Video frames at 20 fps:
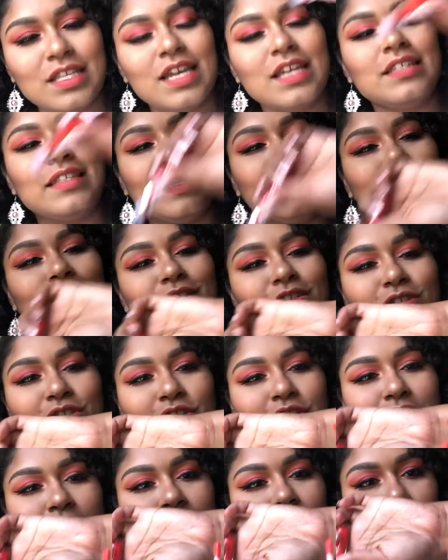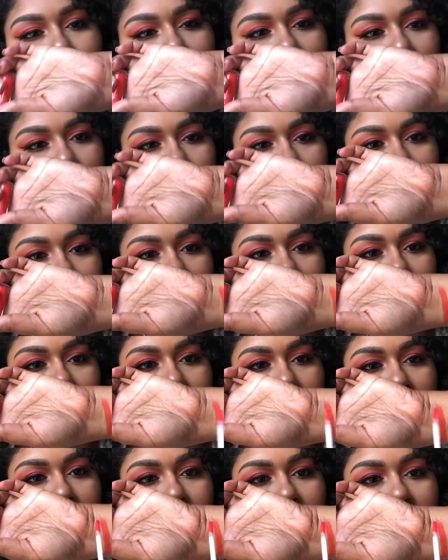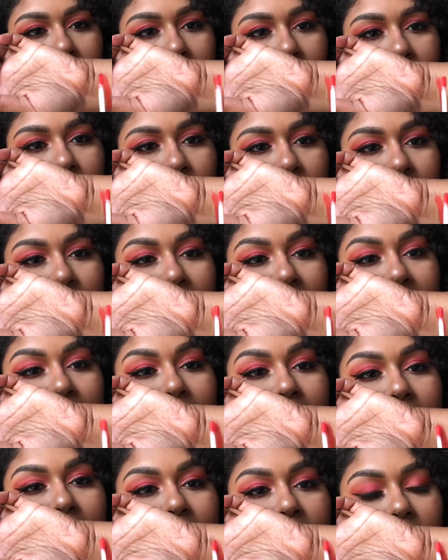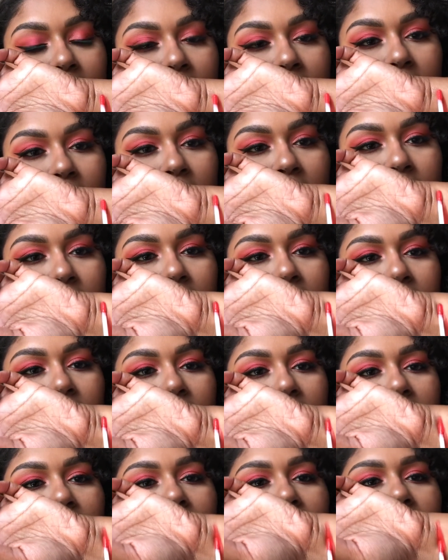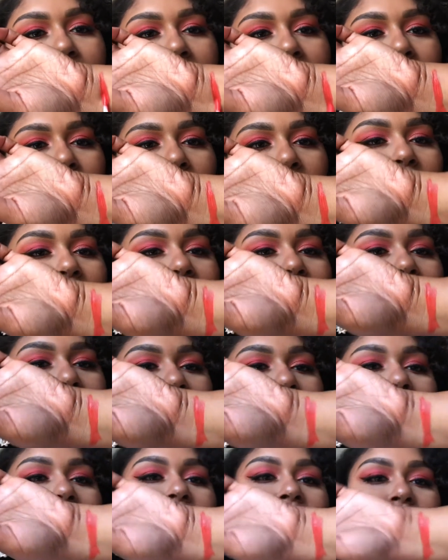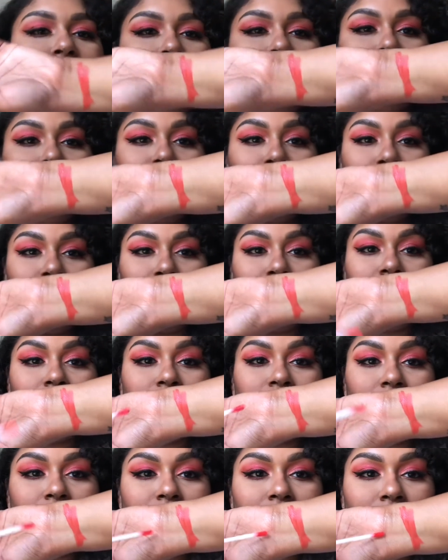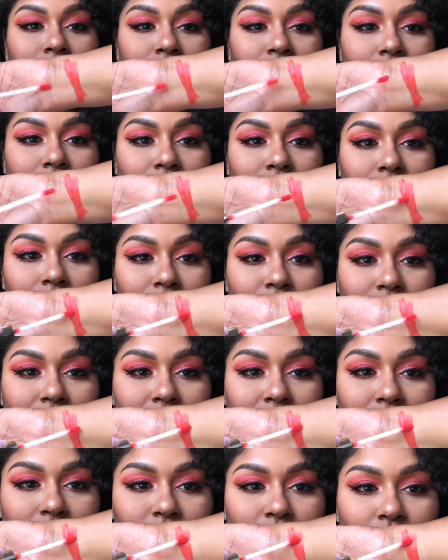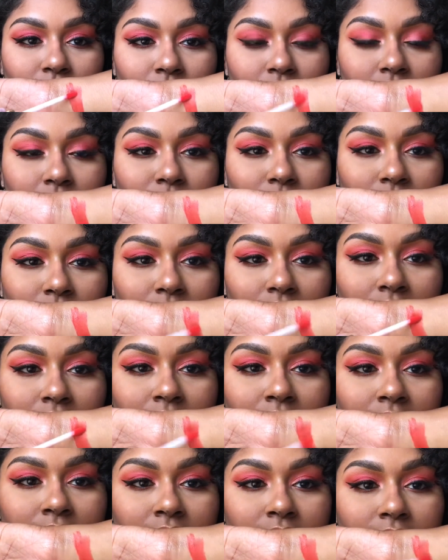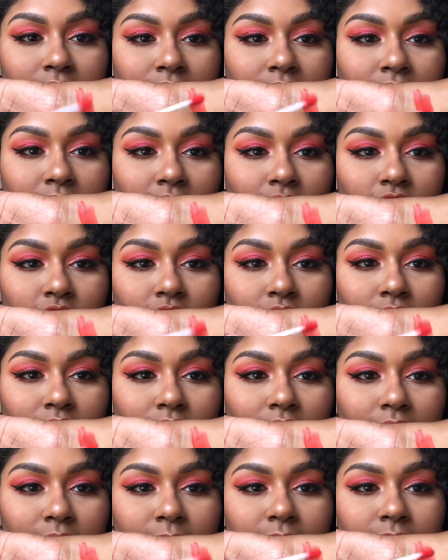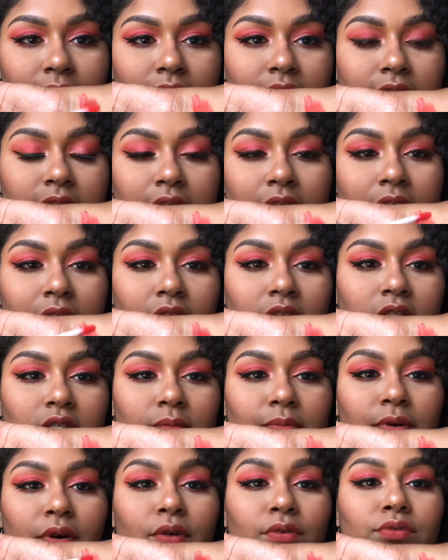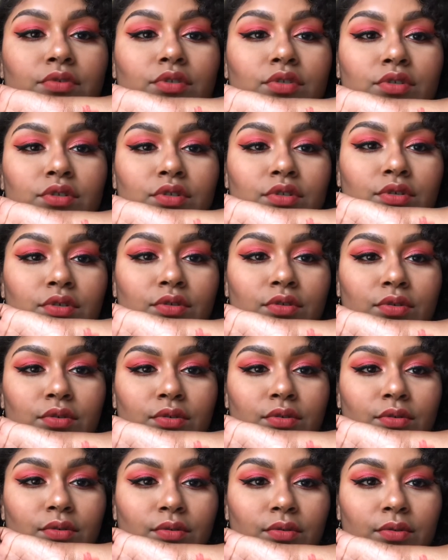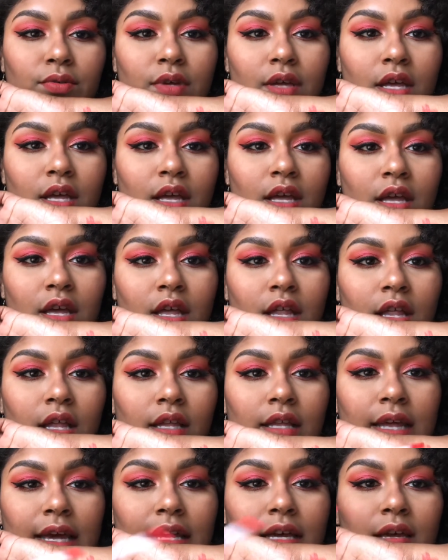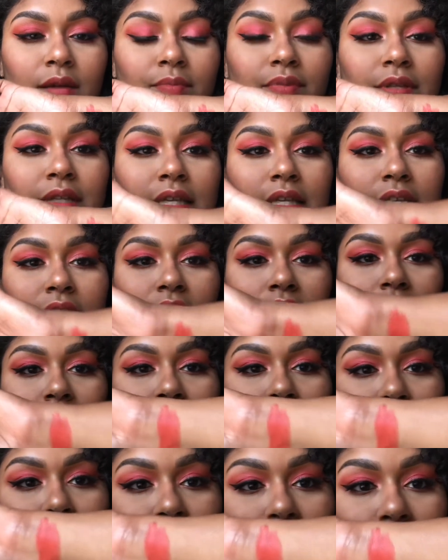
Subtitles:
It's a little transparent, but not in a bad way. That's the way it's supposed to be. Again, it is a lip tint, so it's just supposed to tint your lips. It's not supposed to like completely cover